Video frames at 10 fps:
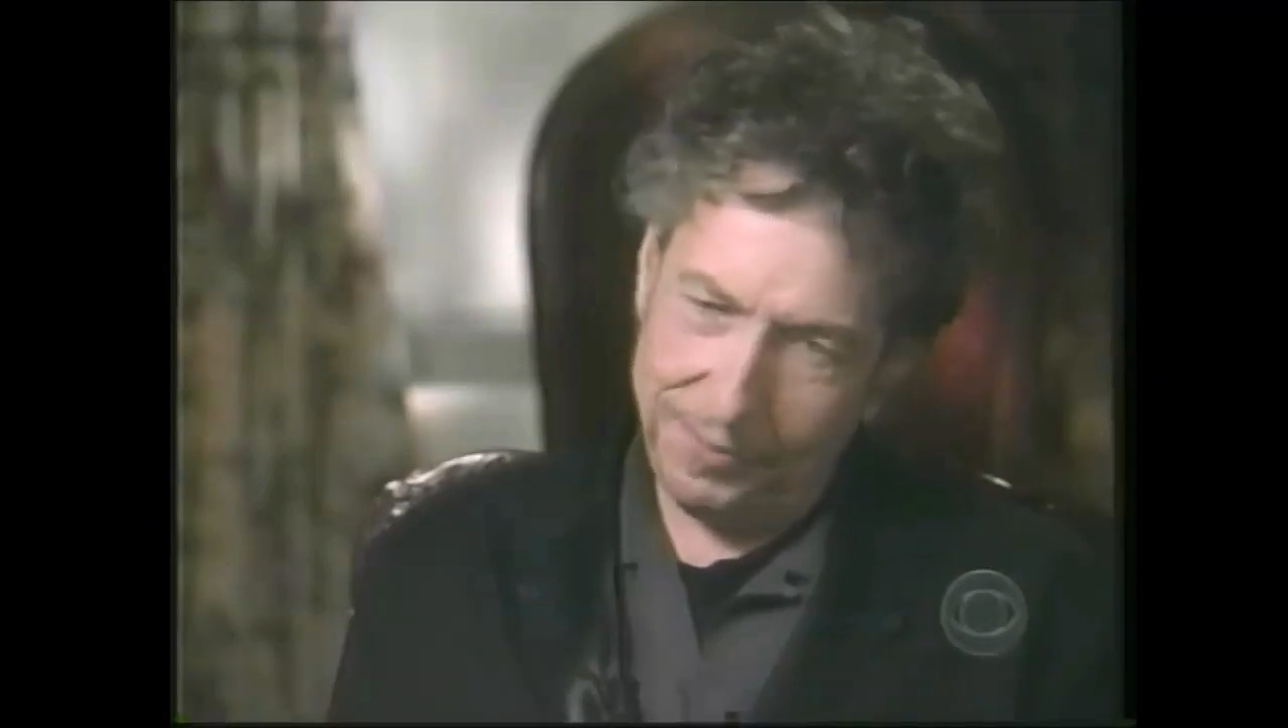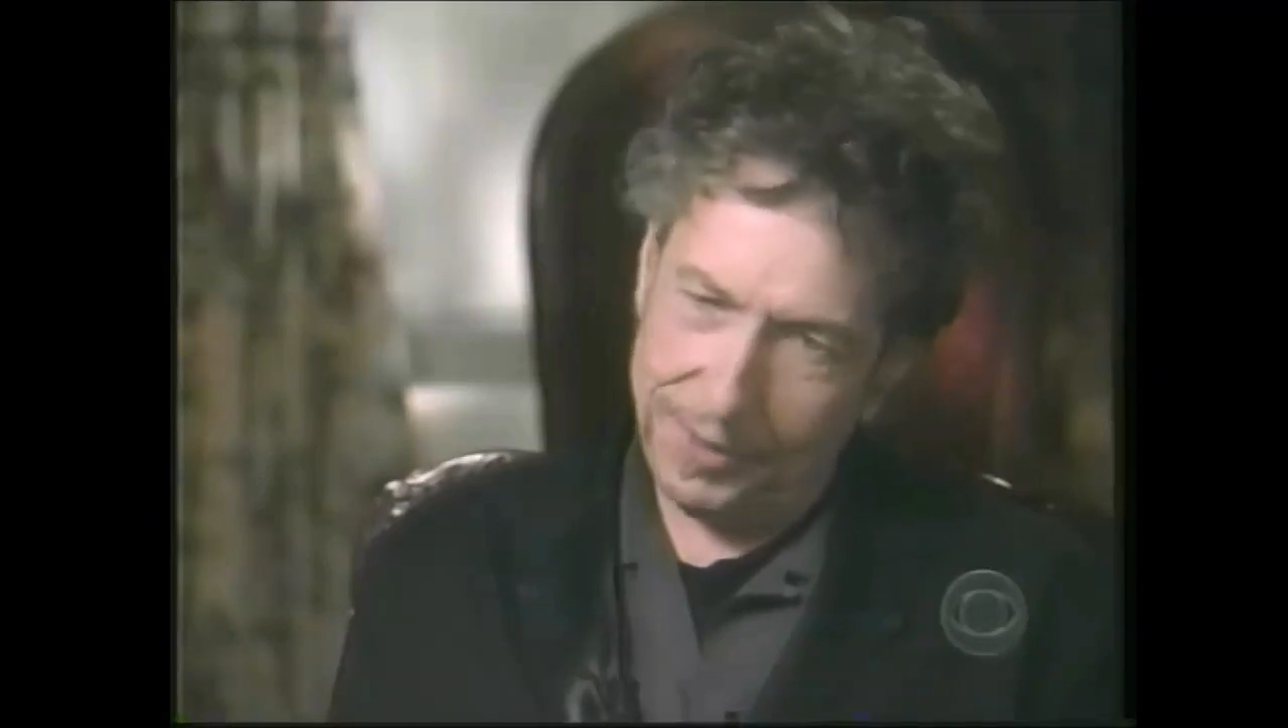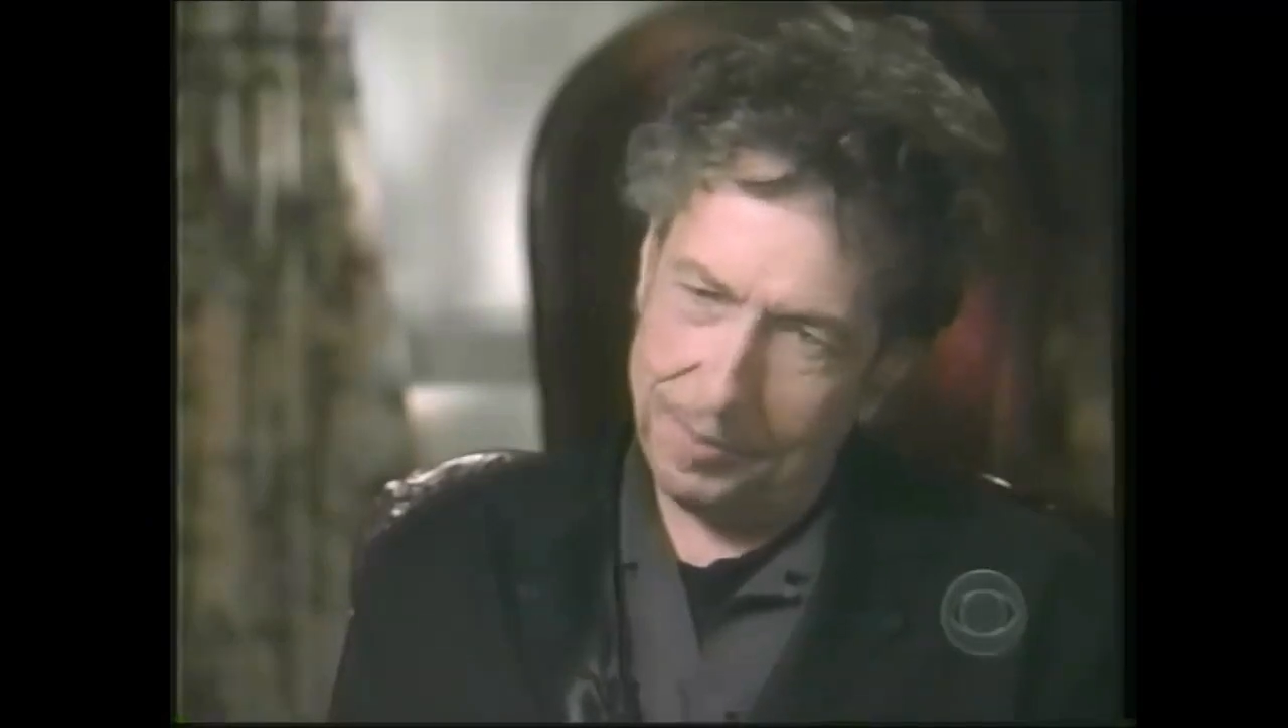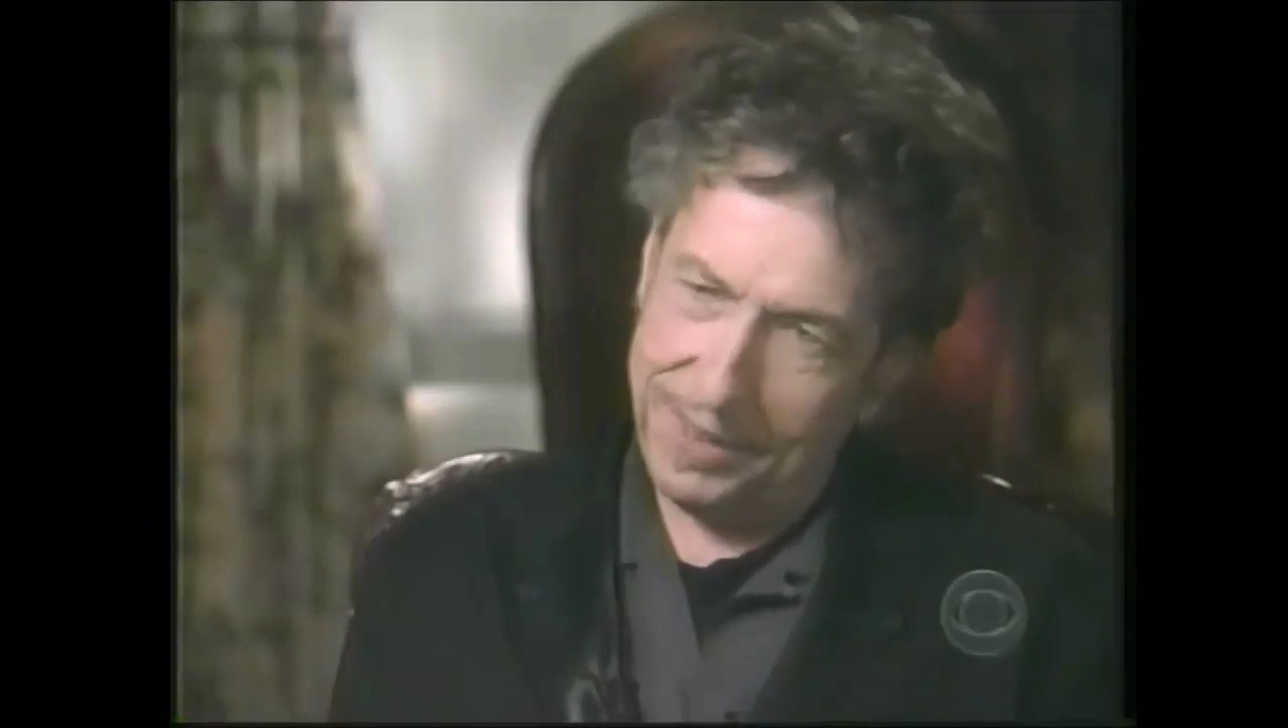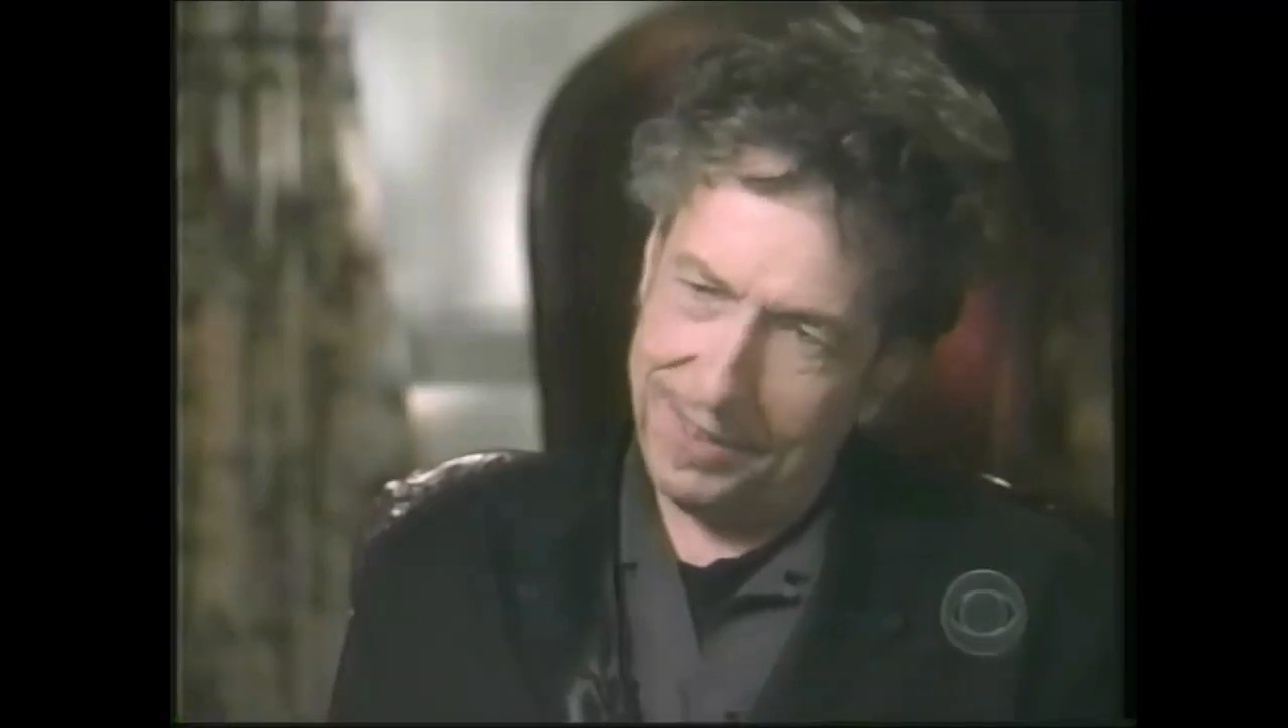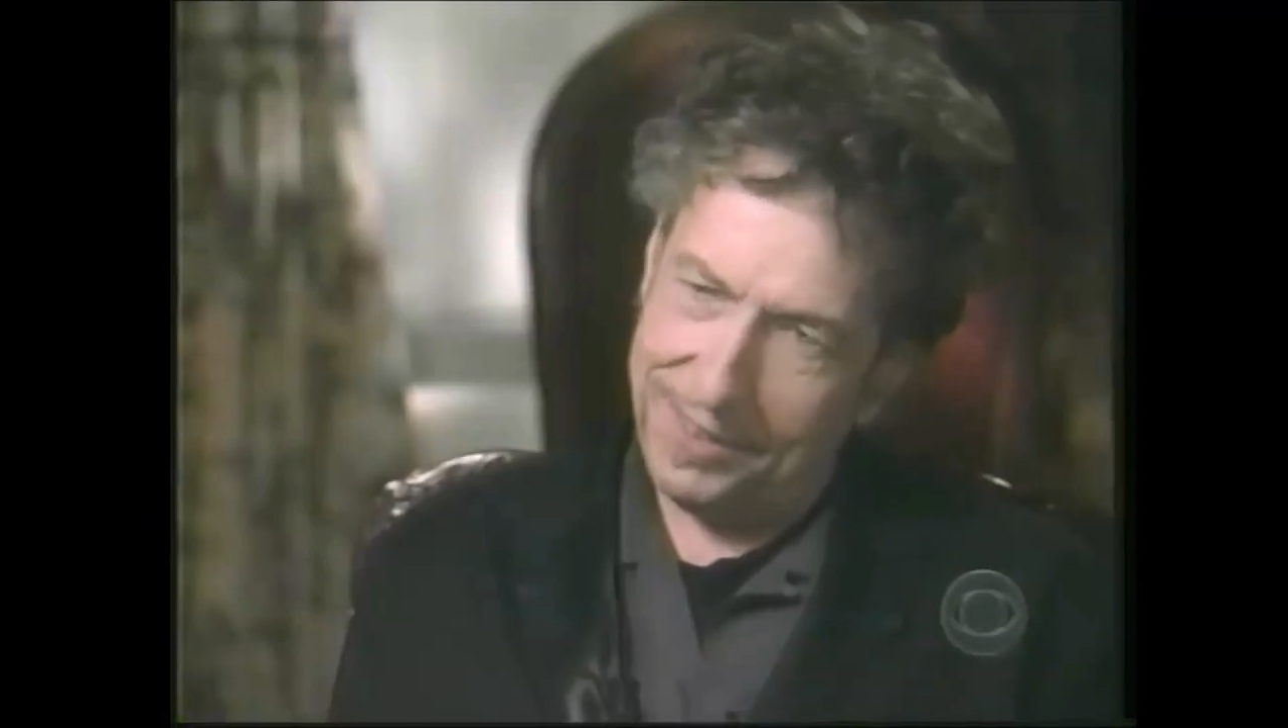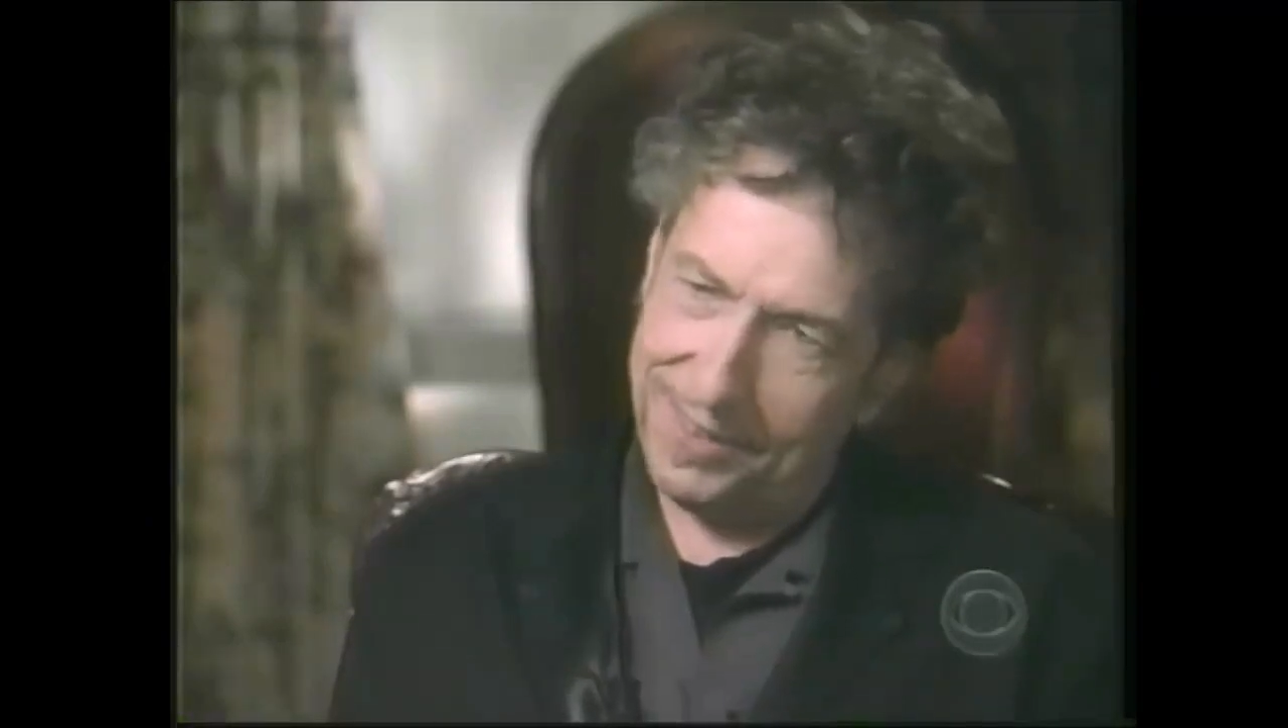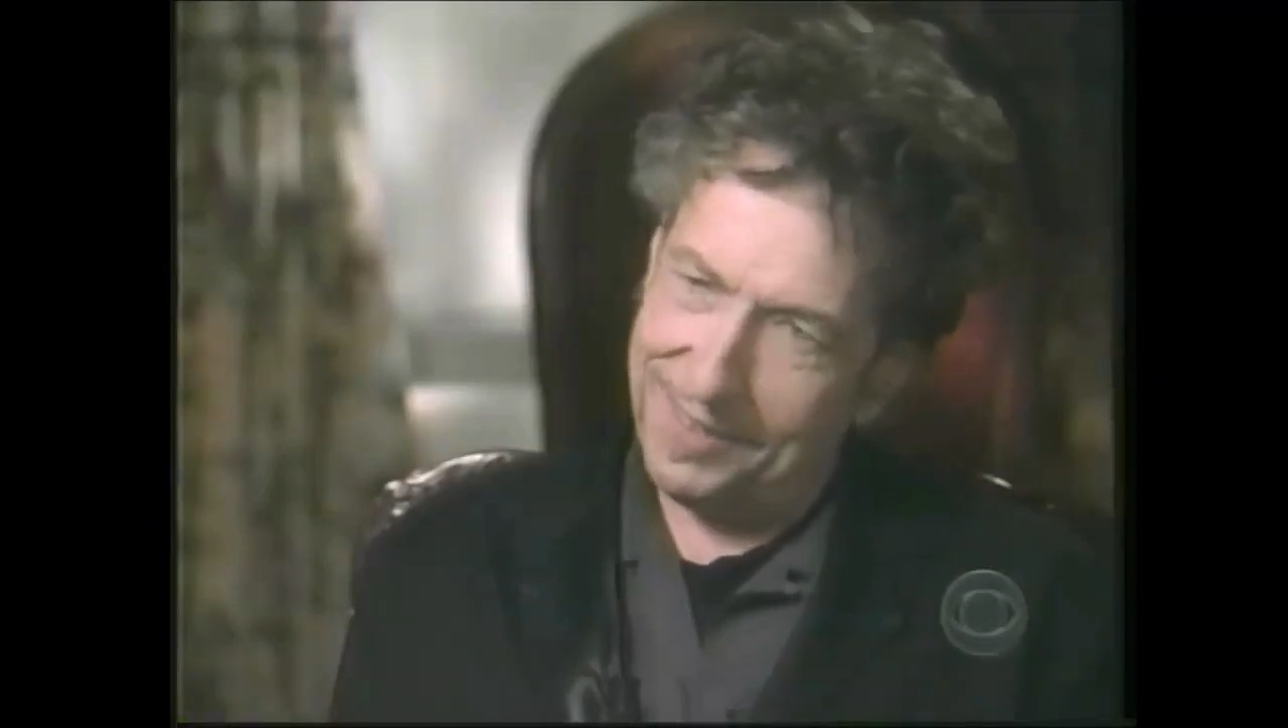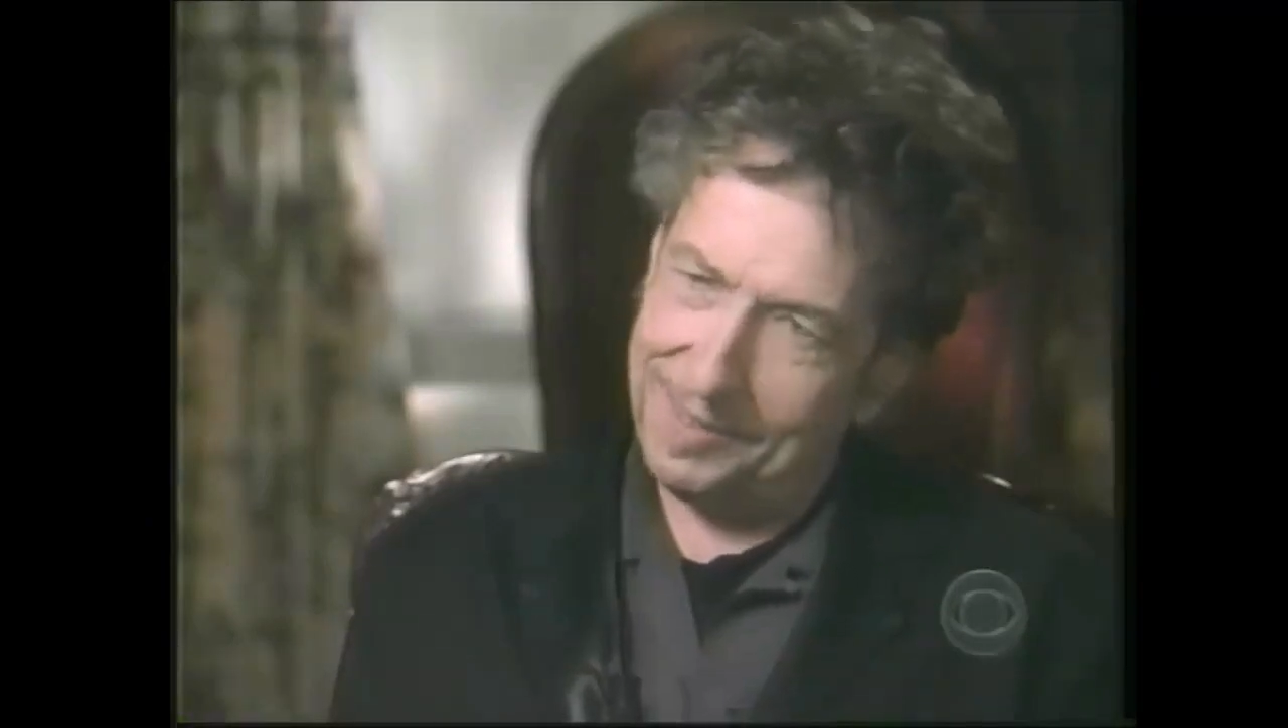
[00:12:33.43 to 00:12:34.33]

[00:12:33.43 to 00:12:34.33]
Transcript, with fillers: commander.